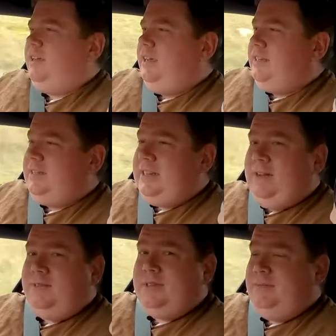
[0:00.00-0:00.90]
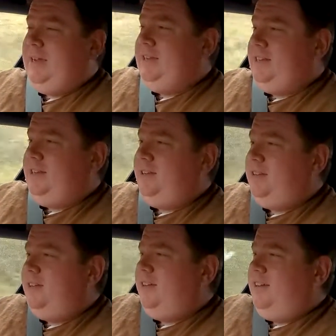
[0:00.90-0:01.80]
It sounds amazing.
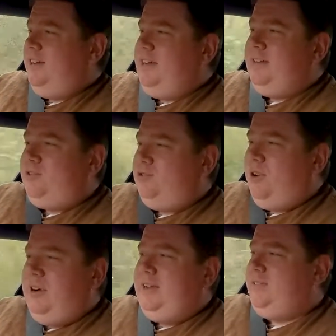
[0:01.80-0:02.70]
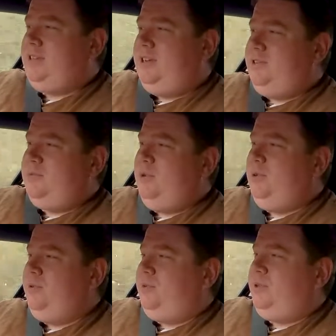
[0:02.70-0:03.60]
It drives so
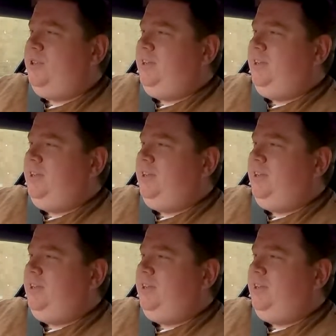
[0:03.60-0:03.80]
smooth.